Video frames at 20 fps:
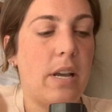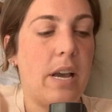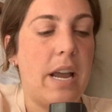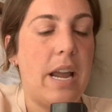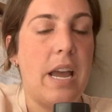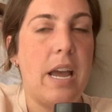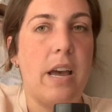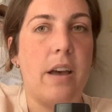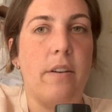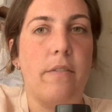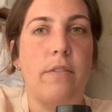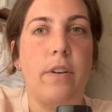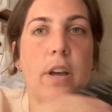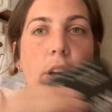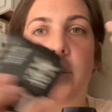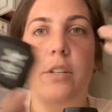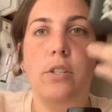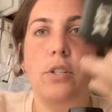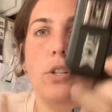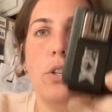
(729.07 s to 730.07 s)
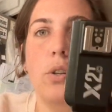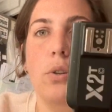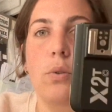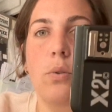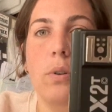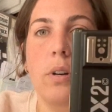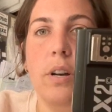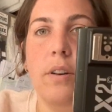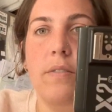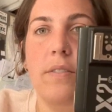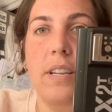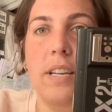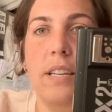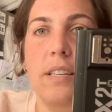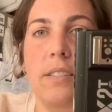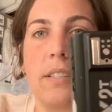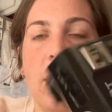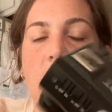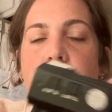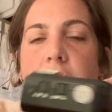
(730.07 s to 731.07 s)
I have 2 of
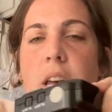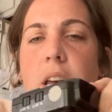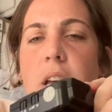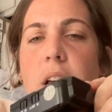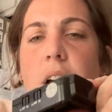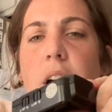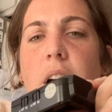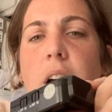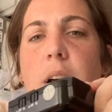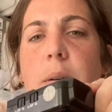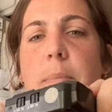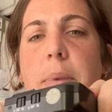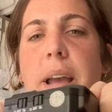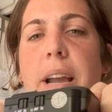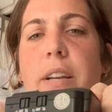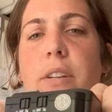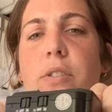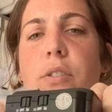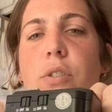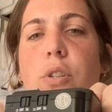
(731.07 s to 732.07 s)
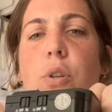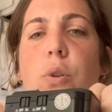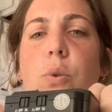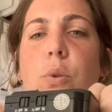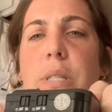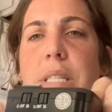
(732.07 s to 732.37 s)
these X2TCs.